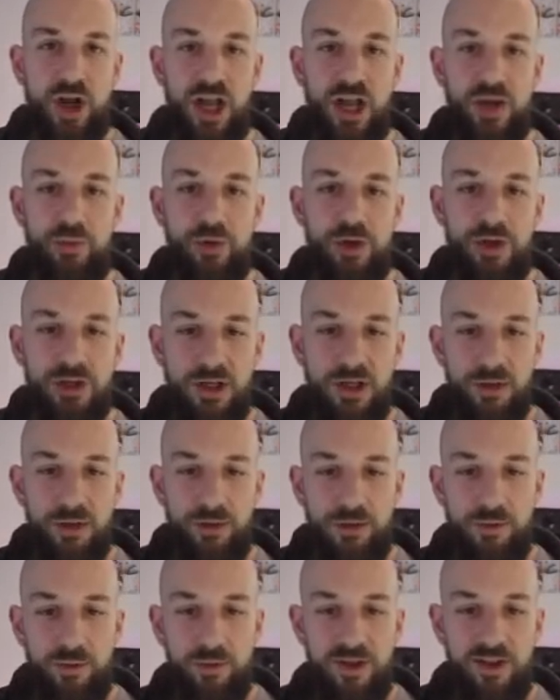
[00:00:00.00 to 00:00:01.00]
I would go
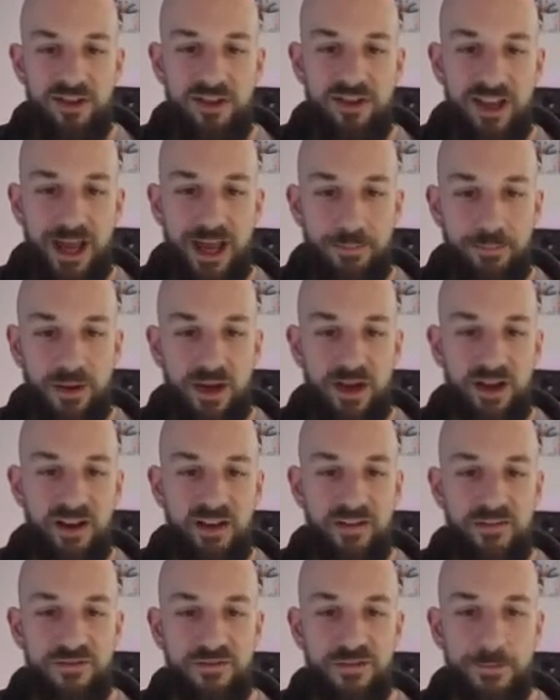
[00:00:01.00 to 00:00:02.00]
through the step
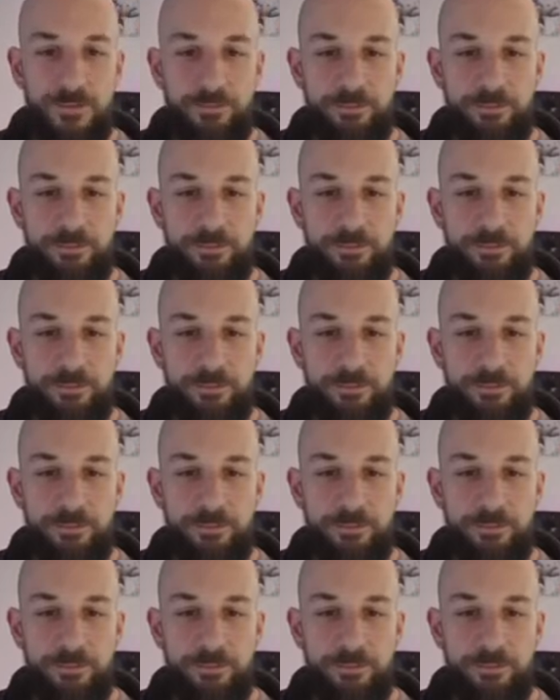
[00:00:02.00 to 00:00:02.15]
of,